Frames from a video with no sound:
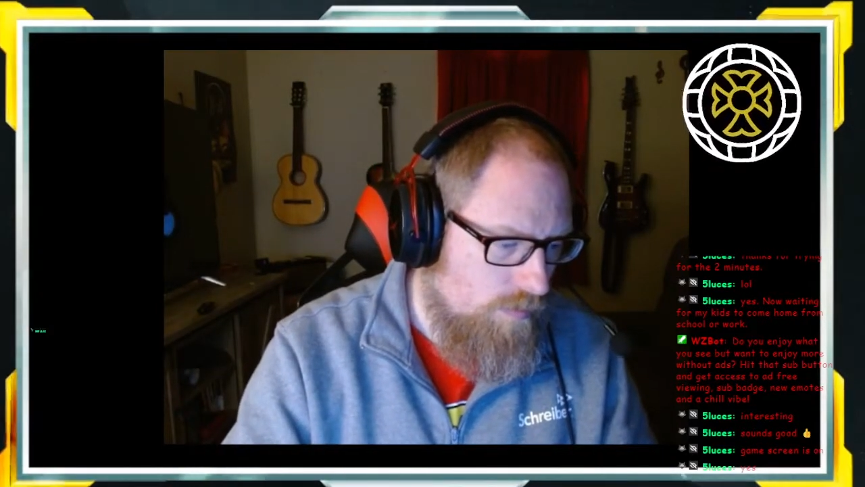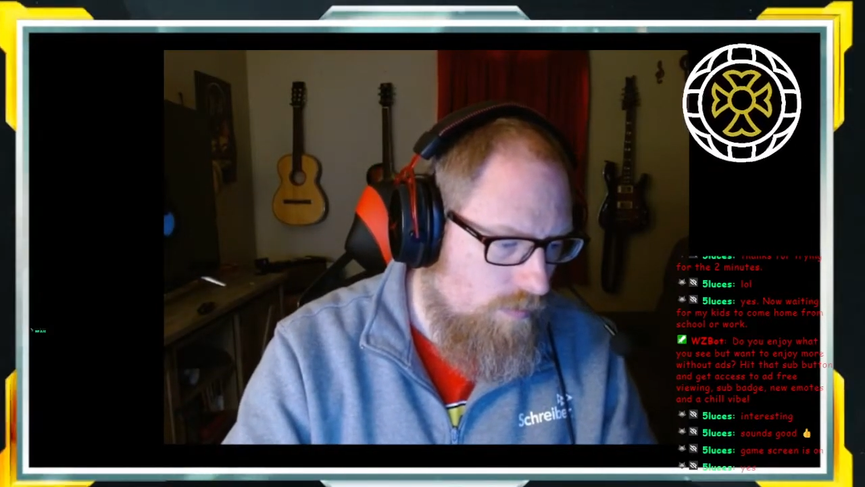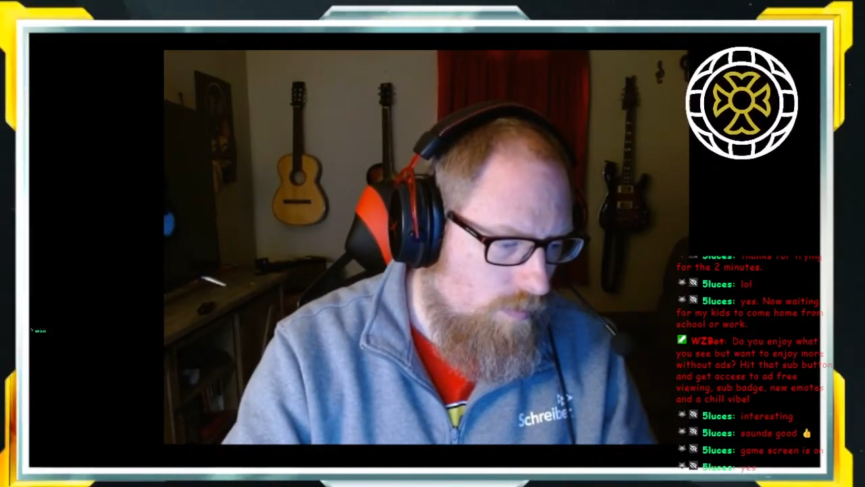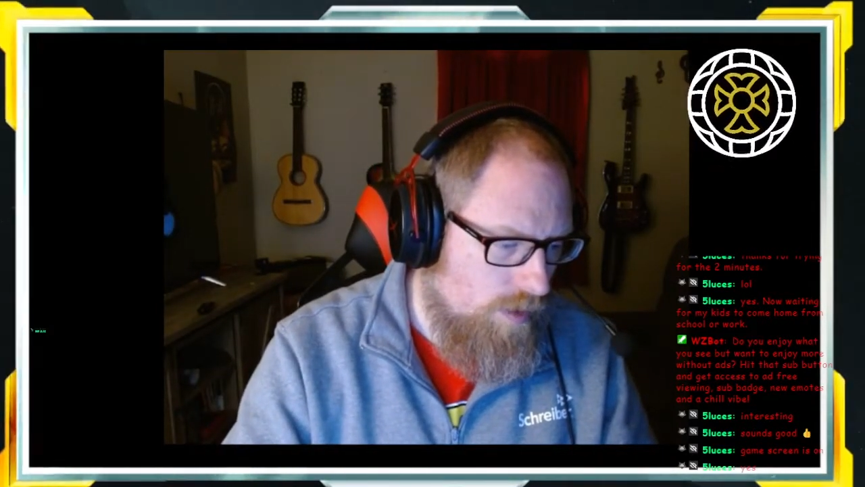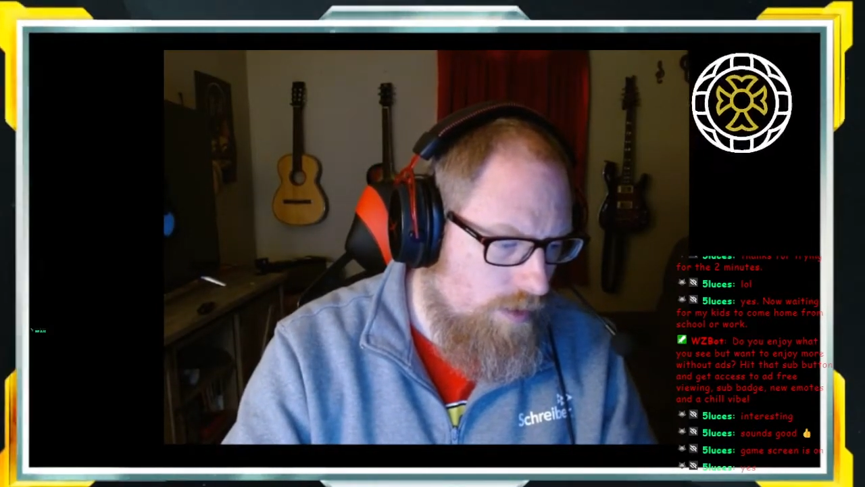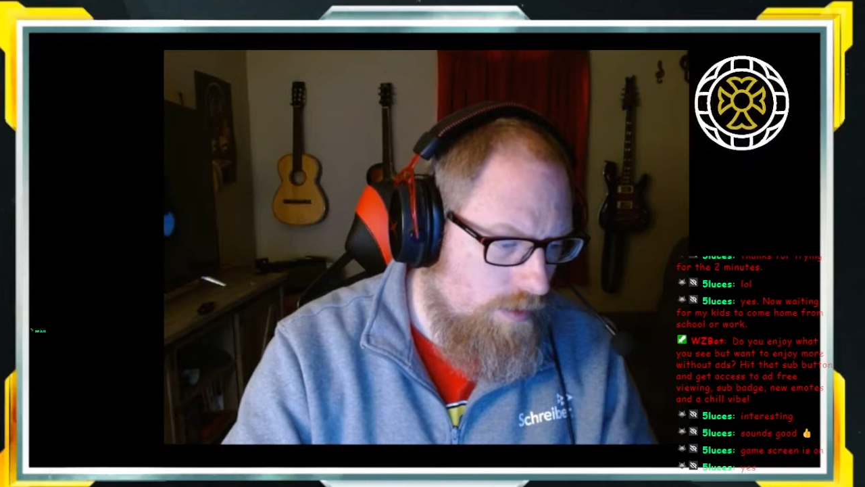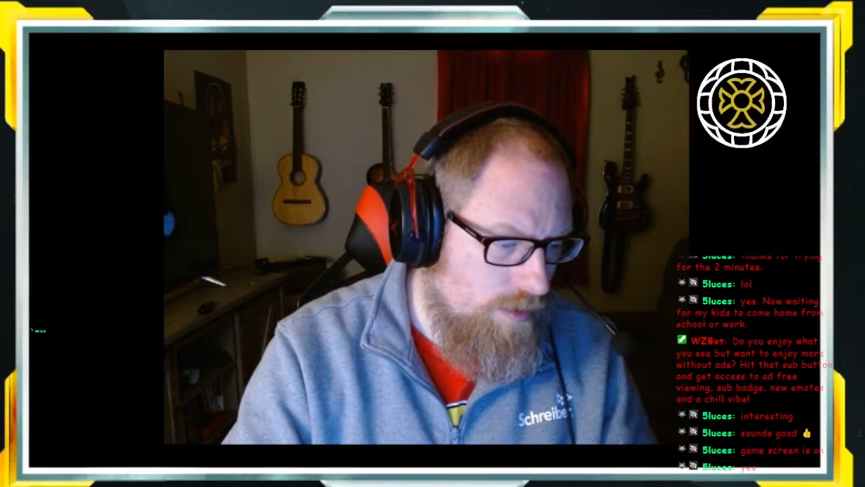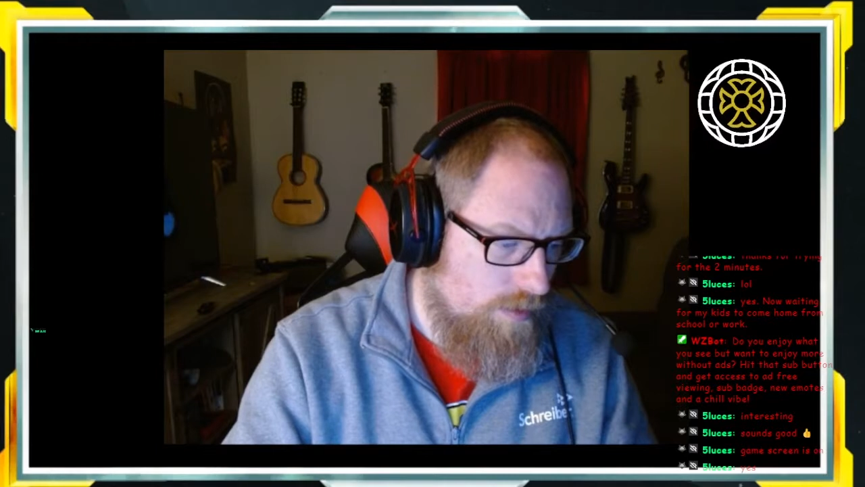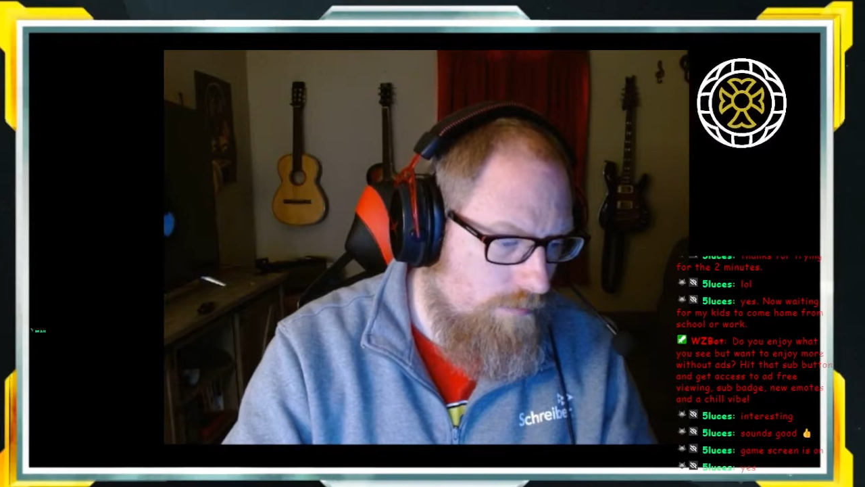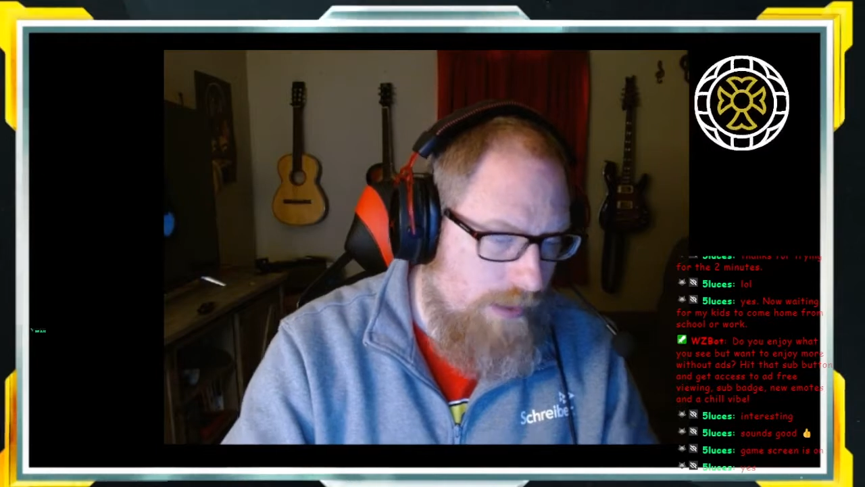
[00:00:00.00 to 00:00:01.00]

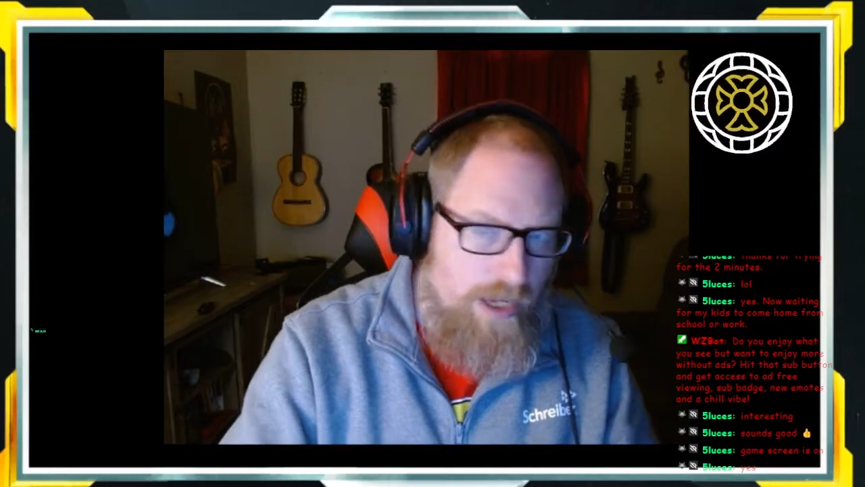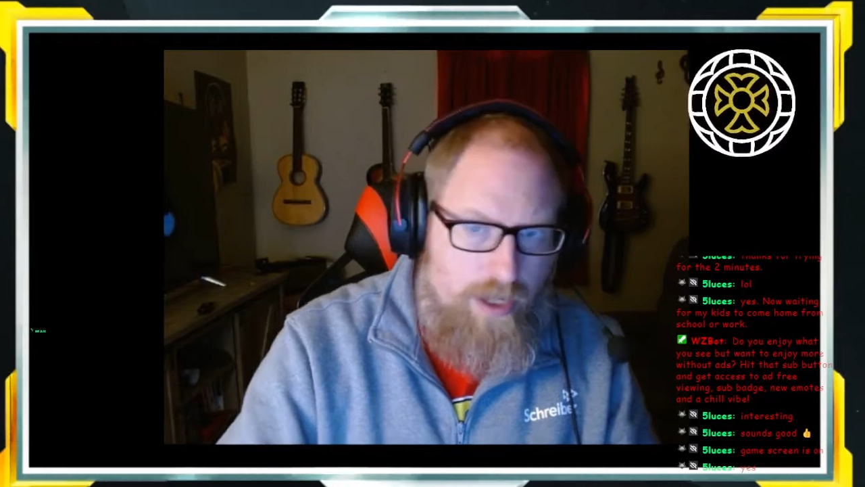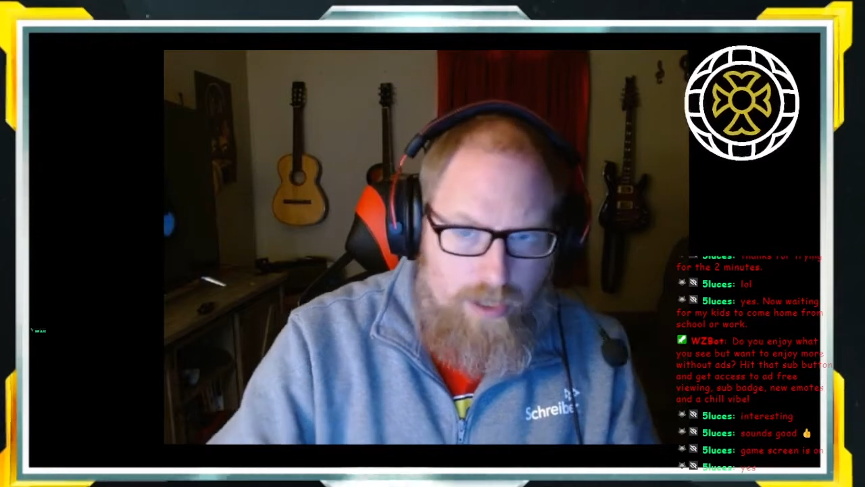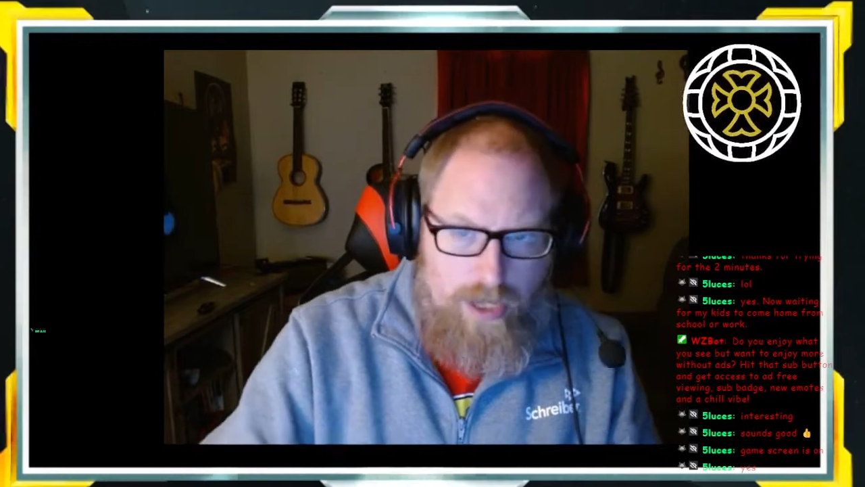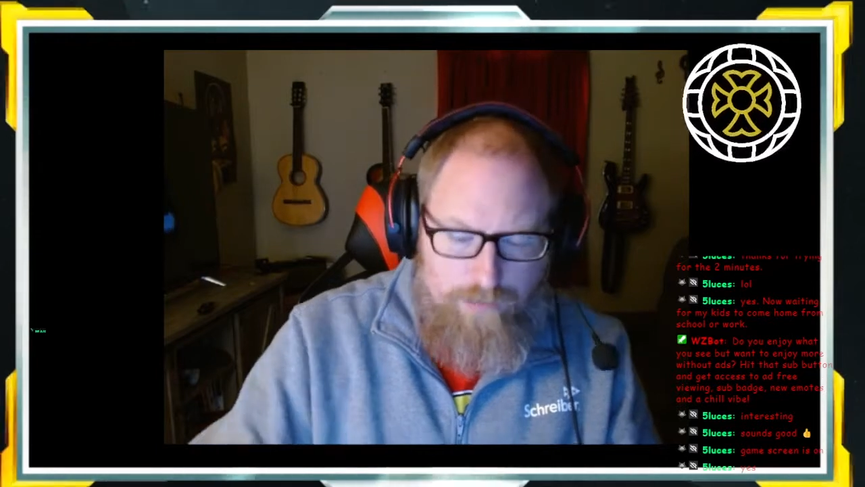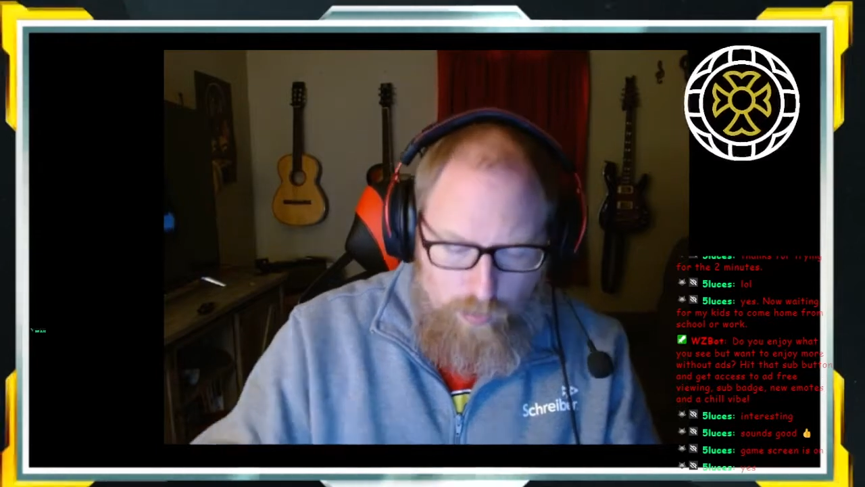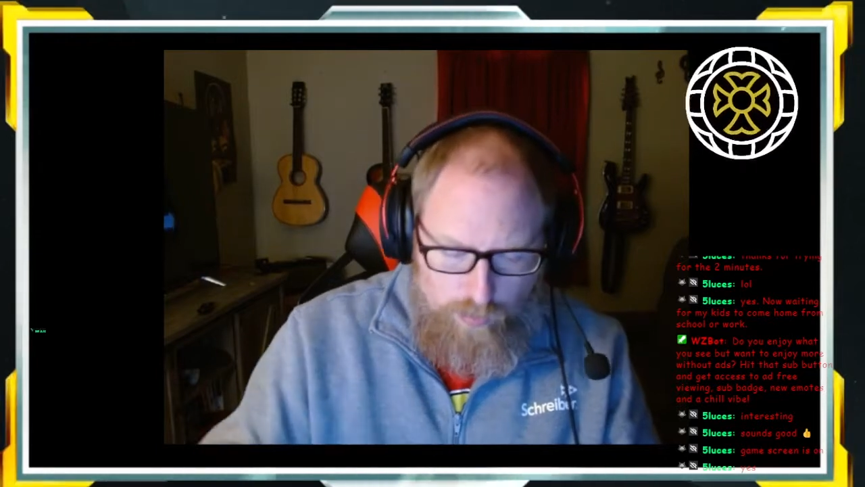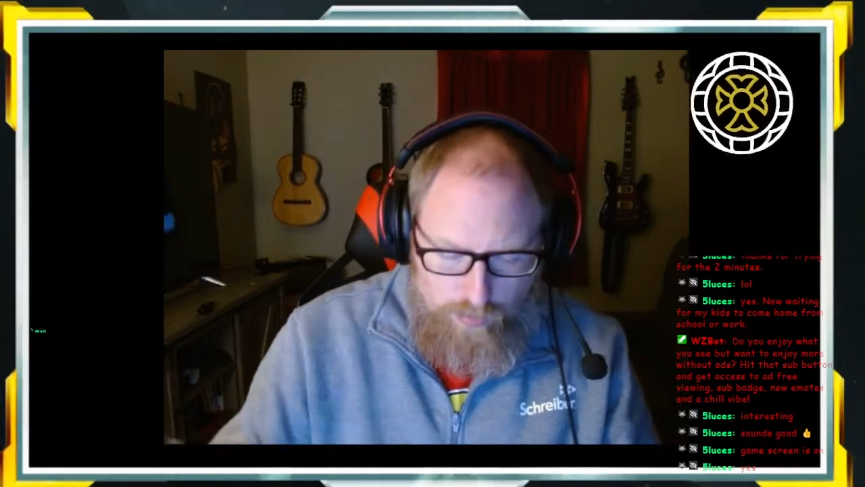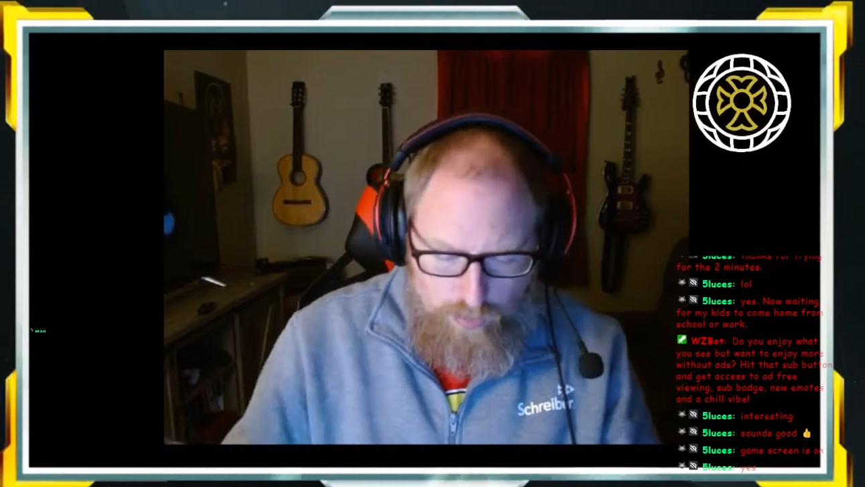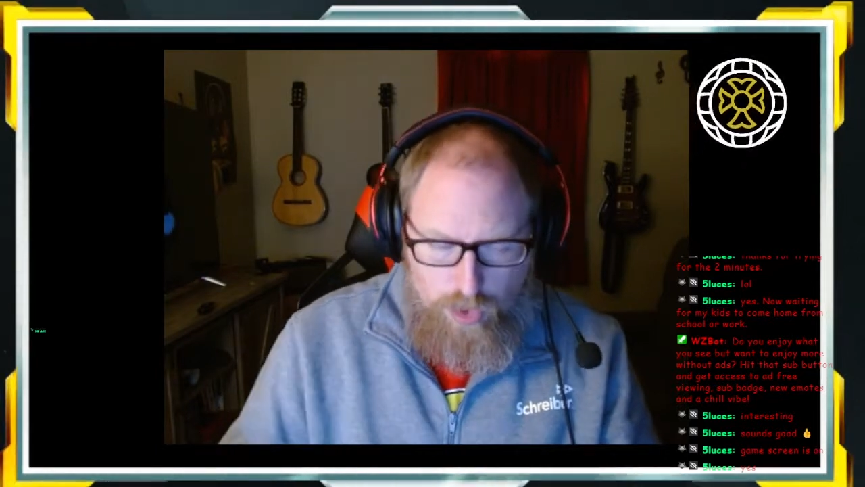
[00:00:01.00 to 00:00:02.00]
One Bad Apple